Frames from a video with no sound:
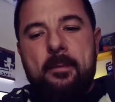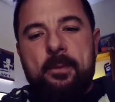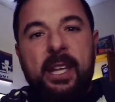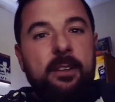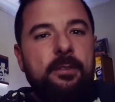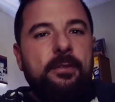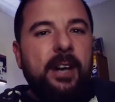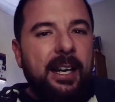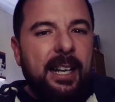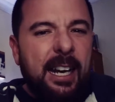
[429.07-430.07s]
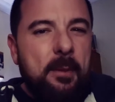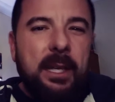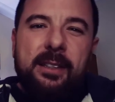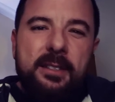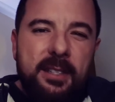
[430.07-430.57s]
then finding out
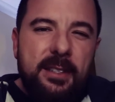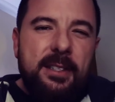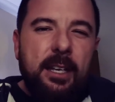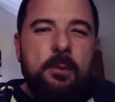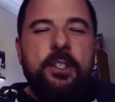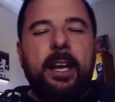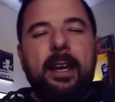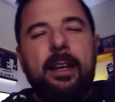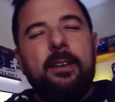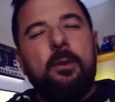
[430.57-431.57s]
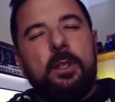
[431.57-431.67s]
about the CCMJ,